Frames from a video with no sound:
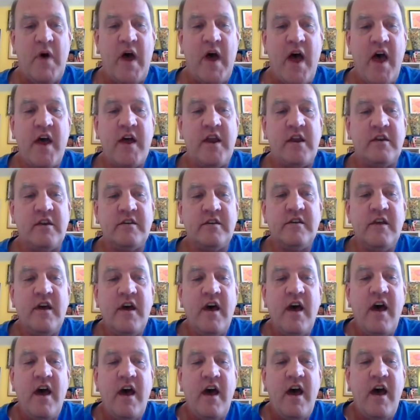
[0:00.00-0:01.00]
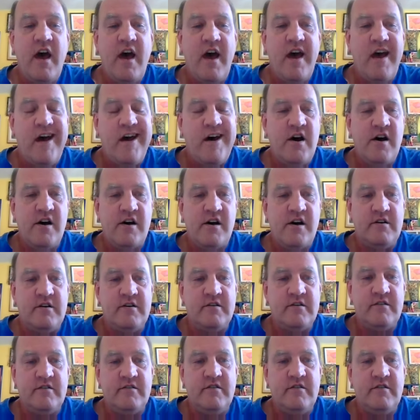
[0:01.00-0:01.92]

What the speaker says: And uh,